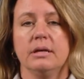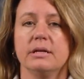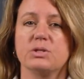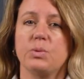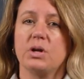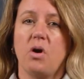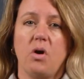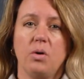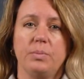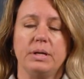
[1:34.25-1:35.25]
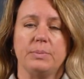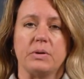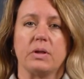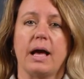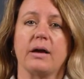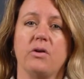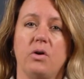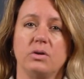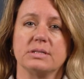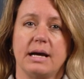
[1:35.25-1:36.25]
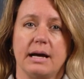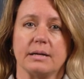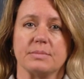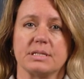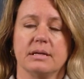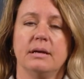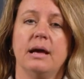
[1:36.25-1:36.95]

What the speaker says: is when all people at all times